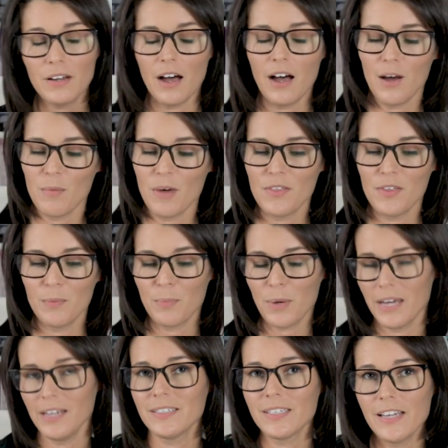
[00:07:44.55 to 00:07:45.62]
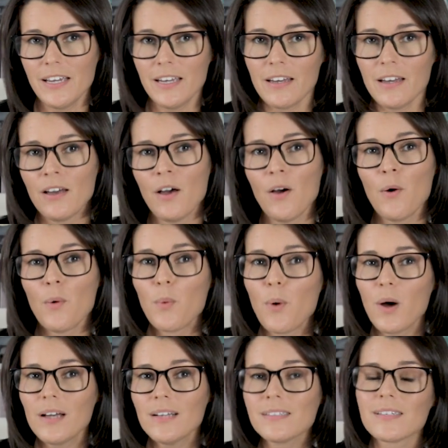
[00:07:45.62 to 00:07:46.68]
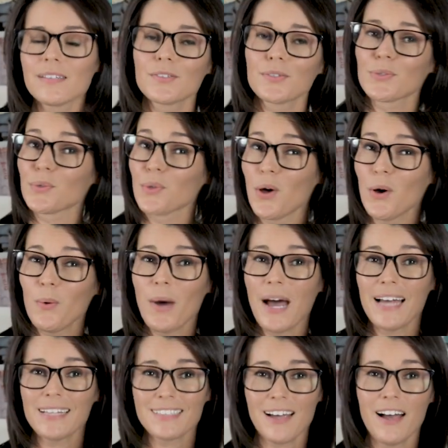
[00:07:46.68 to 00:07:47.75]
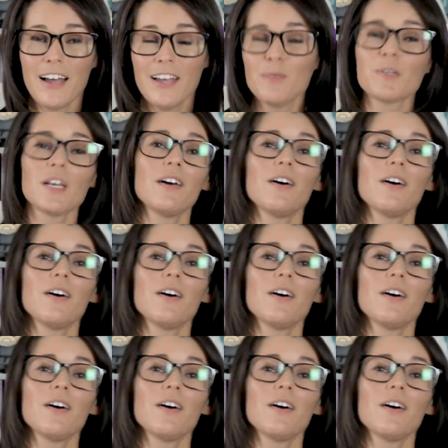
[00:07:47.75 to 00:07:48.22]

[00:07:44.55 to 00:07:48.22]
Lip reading: The pacing was slow at times.